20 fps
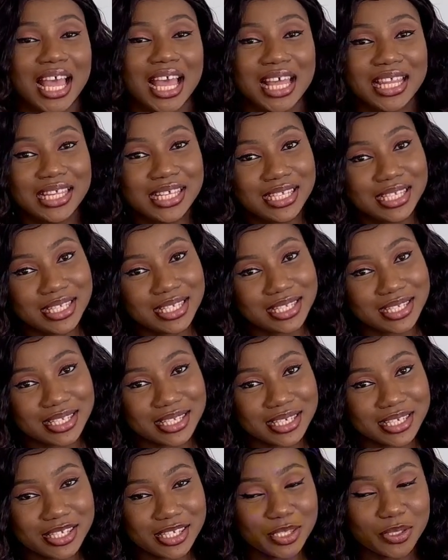This is
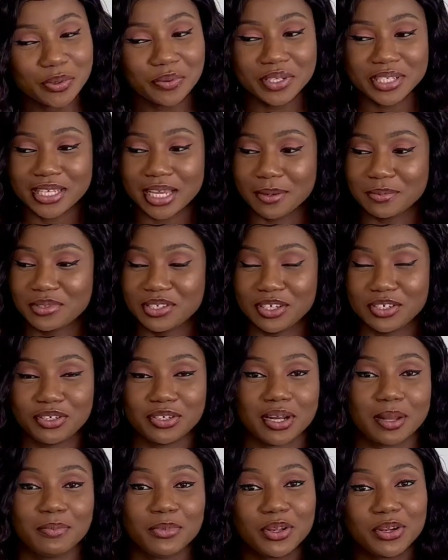story time
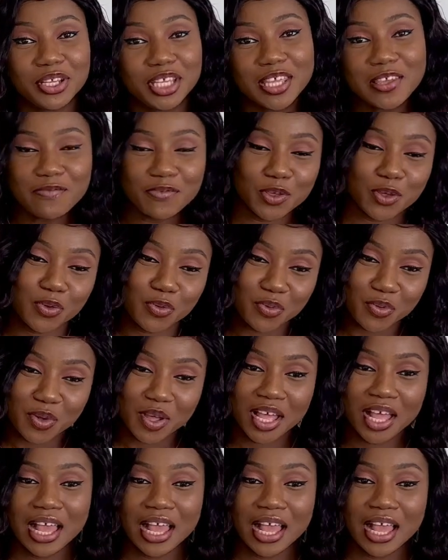session. I'm going to give you